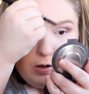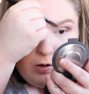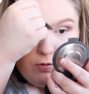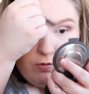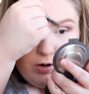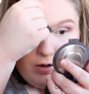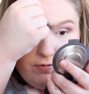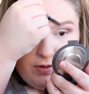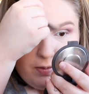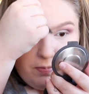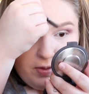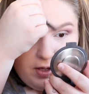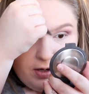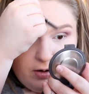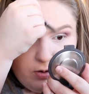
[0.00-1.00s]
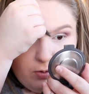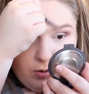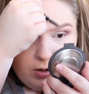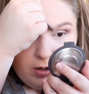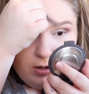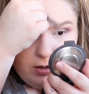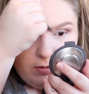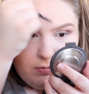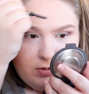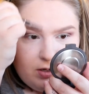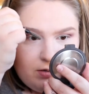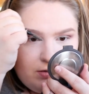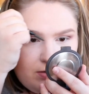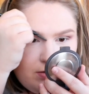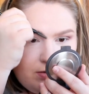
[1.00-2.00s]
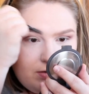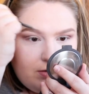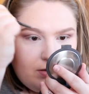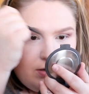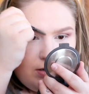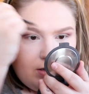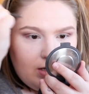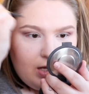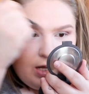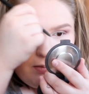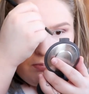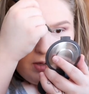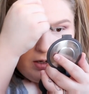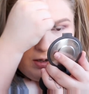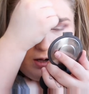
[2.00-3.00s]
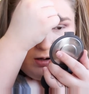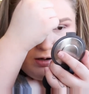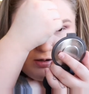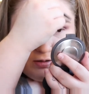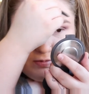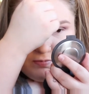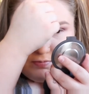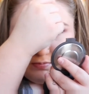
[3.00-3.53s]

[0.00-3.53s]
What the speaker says: rough up the inner corner. I'm like, no girl.